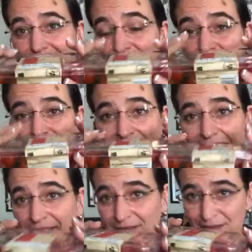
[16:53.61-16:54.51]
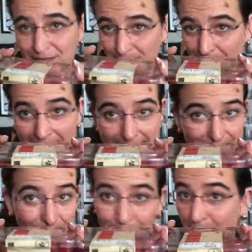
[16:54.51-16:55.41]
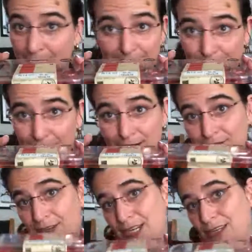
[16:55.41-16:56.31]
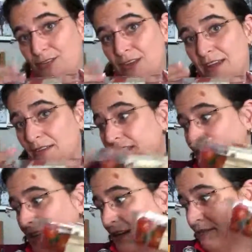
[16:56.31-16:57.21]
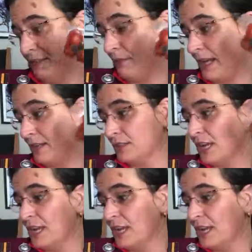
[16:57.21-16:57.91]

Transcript: you're gonna have bags and bags you have to eat to eat enough tomatoes.